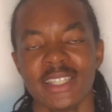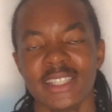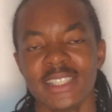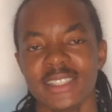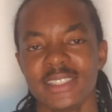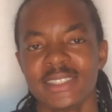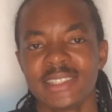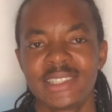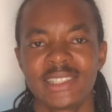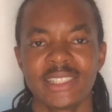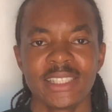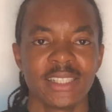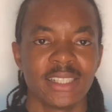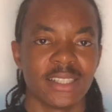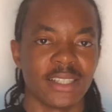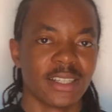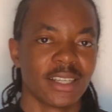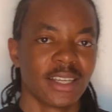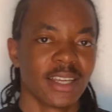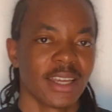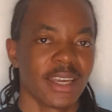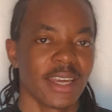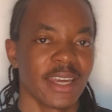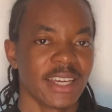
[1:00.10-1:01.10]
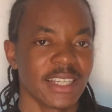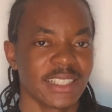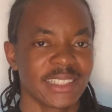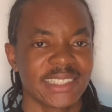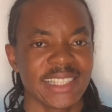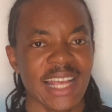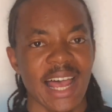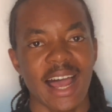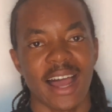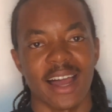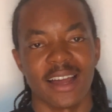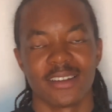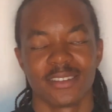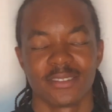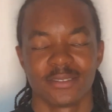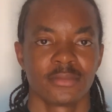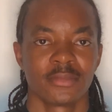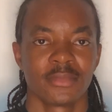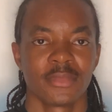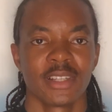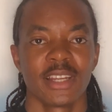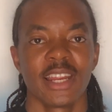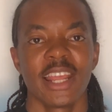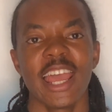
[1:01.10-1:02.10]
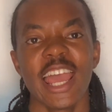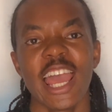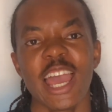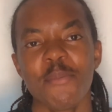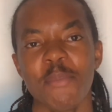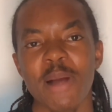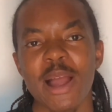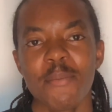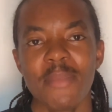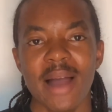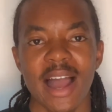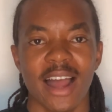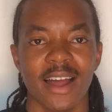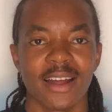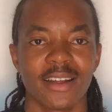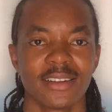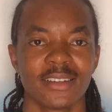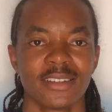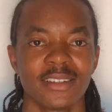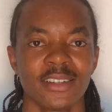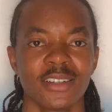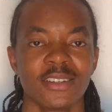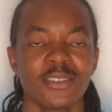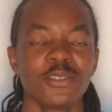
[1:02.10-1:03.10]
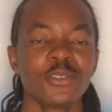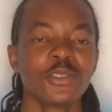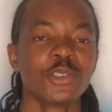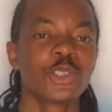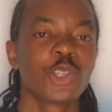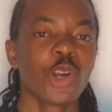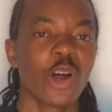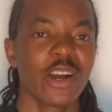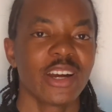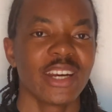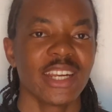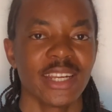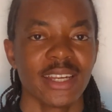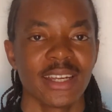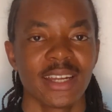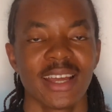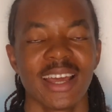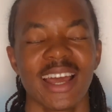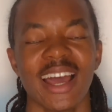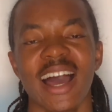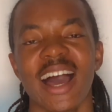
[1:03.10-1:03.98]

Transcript: Izi, Eza, Egbema, Ndoni,